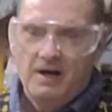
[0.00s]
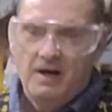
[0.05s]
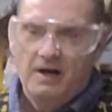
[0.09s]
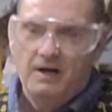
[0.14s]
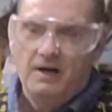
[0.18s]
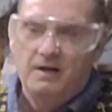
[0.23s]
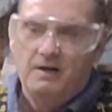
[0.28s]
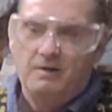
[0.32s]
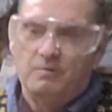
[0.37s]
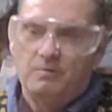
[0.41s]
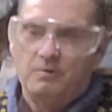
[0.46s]

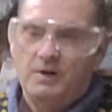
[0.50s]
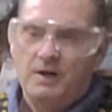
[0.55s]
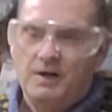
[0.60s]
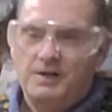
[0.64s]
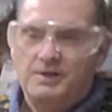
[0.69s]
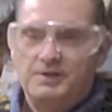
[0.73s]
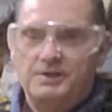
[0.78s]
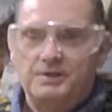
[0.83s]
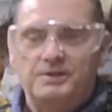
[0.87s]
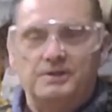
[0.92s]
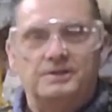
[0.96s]
We're
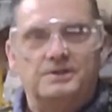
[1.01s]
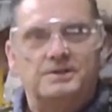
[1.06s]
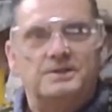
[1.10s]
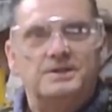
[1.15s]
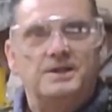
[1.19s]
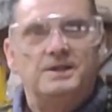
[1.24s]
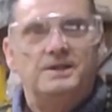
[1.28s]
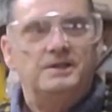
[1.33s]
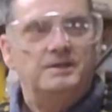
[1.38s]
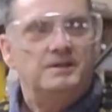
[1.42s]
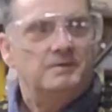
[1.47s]
actually going to
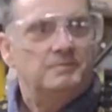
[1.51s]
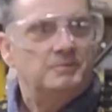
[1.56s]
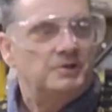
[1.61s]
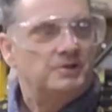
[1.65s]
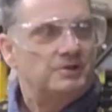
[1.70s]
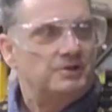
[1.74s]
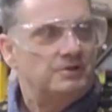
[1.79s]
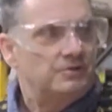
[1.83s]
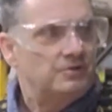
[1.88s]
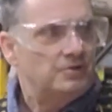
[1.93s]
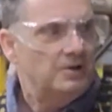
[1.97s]
take it, I'm
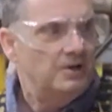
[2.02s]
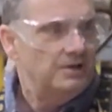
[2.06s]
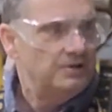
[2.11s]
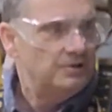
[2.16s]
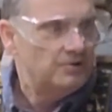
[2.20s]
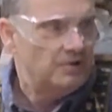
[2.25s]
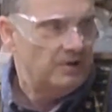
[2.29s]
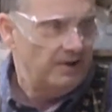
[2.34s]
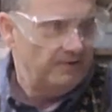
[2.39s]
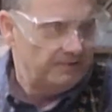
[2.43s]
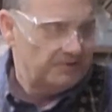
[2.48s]
going to try and
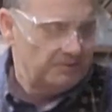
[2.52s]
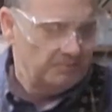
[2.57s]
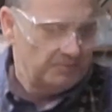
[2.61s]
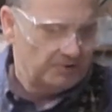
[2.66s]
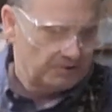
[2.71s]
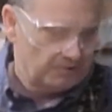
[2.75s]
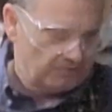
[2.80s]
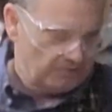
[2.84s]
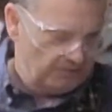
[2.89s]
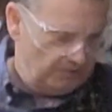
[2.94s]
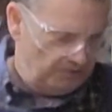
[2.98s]
drive some
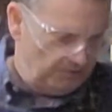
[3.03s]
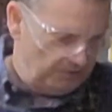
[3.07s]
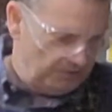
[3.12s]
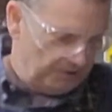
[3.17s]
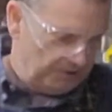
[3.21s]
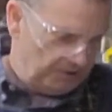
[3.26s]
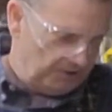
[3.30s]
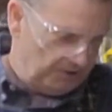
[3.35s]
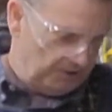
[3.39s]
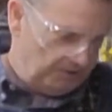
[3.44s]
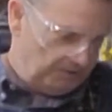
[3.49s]

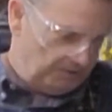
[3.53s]
screws.